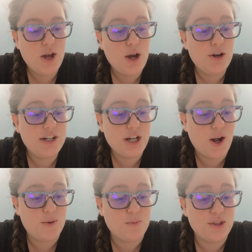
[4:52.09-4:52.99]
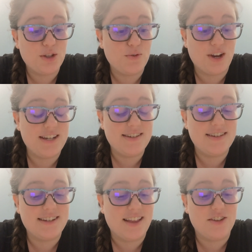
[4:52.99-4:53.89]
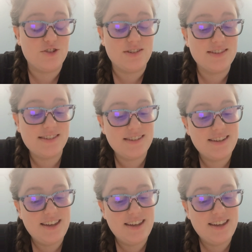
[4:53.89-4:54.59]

hurried home with the great intelligence.